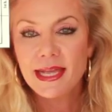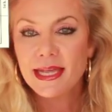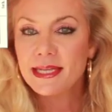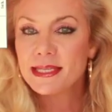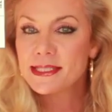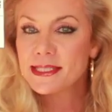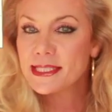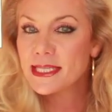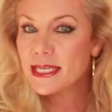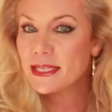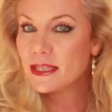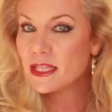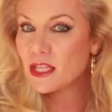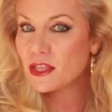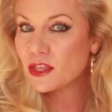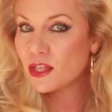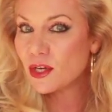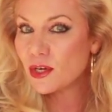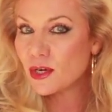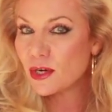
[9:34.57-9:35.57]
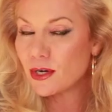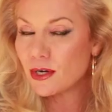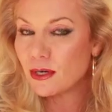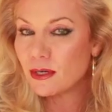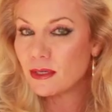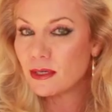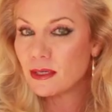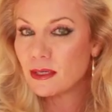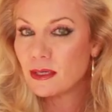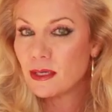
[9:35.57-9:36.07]
is in the
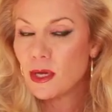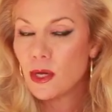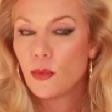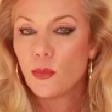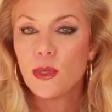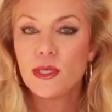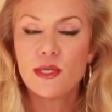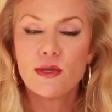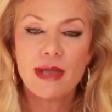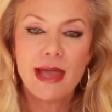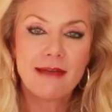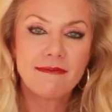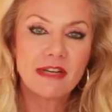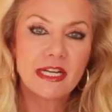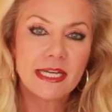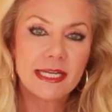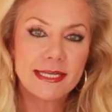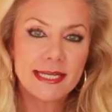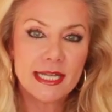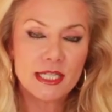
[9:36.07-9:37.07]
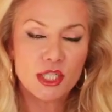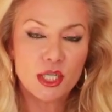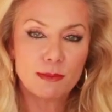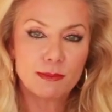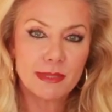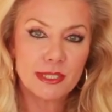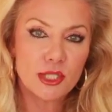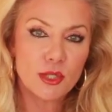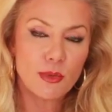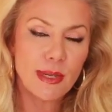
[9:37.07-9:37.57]
third. When you have a
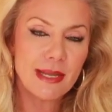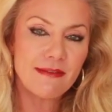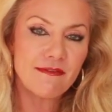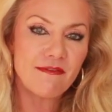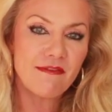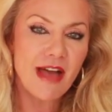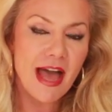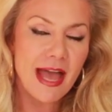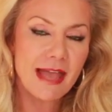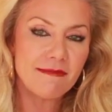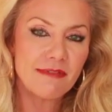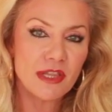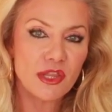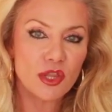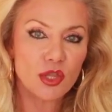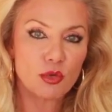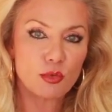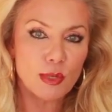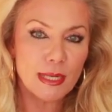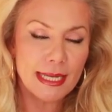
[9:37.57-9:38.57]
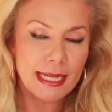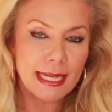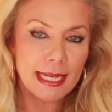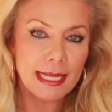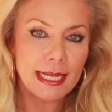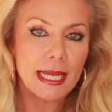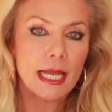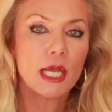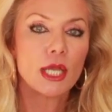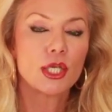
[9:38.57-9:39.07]
connection between 5 and
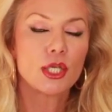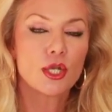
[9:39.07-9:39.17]
3,